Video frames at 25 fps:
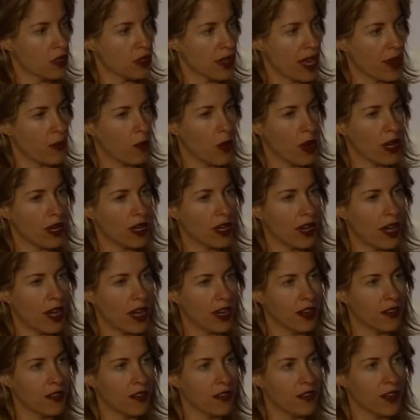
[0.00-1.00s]
So I want to
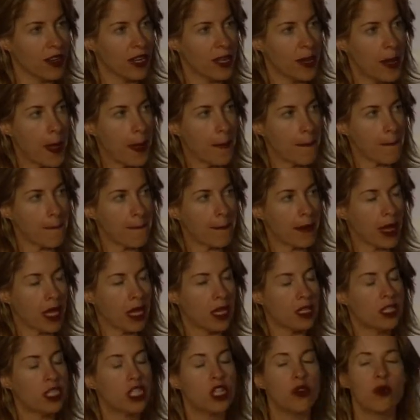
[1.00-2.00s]
kind of
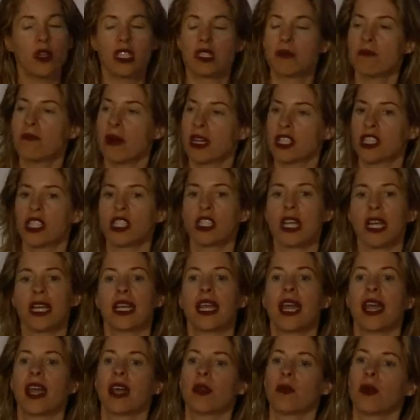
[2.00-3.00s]
do as much as I
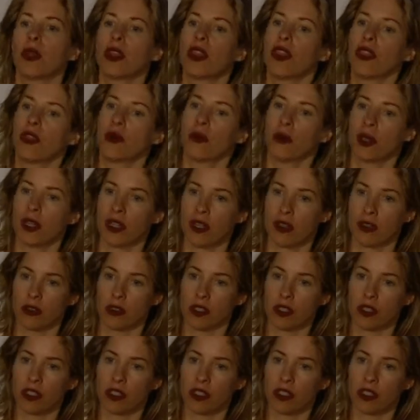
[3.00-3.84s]
can within the windows.